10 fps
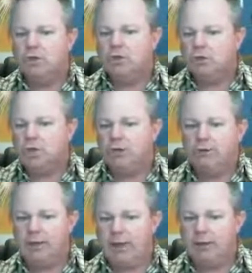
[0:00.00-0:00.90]

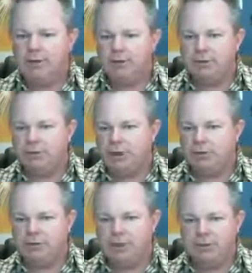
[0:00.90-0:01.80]
$200, no
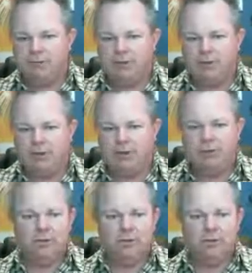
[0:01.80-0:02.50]
sales video.